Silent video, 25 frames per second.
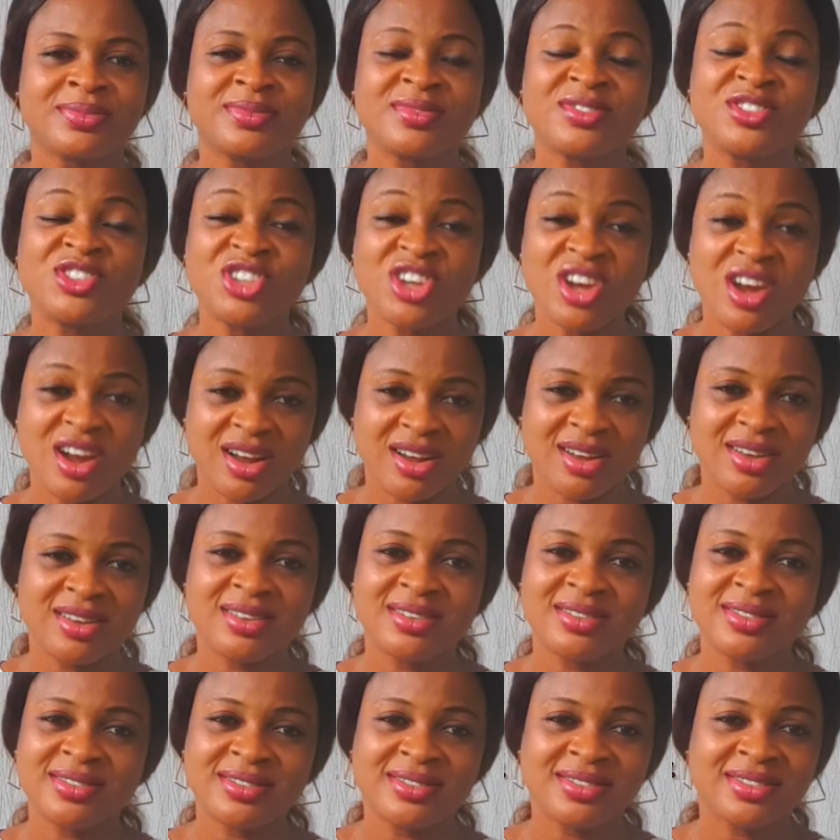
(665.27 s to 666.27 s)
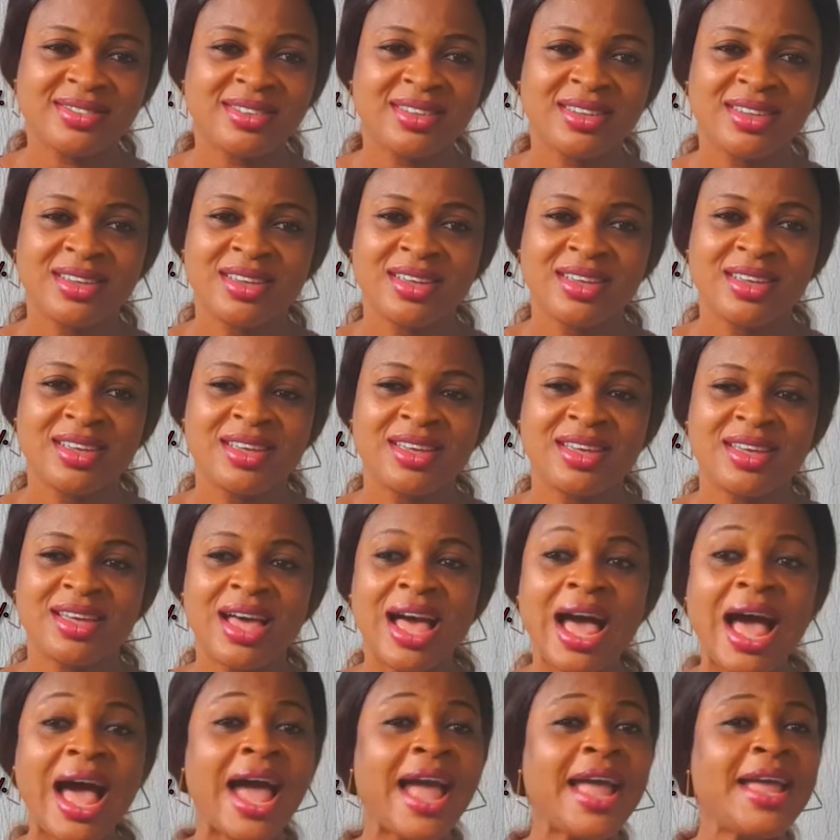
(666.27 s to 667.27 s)
Jack,
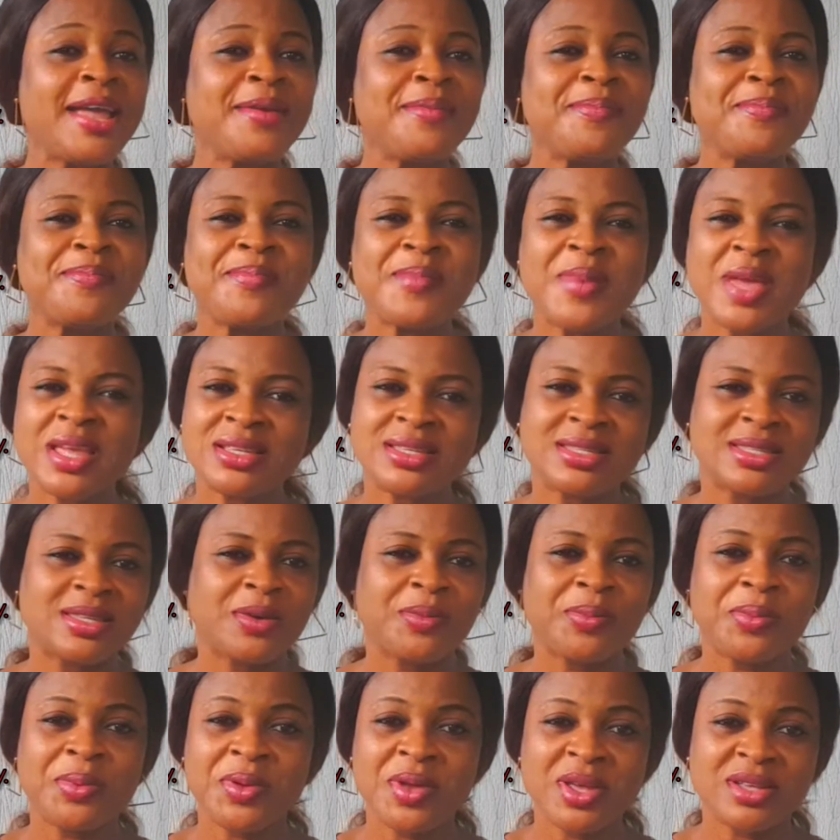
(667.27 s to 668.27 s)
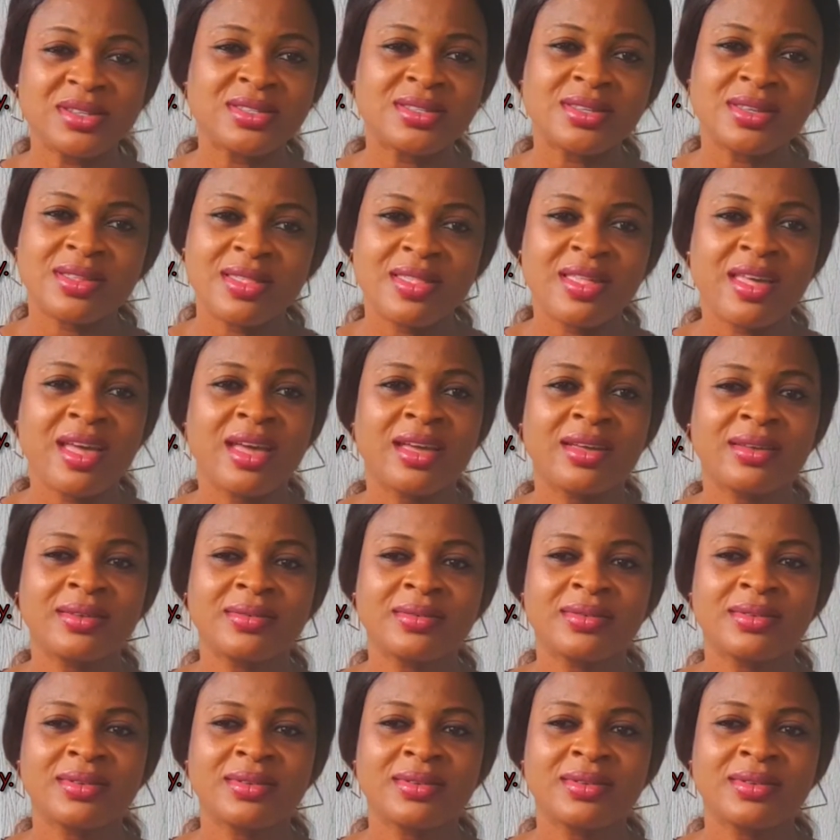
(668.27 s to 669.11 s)
I messed up yesterday.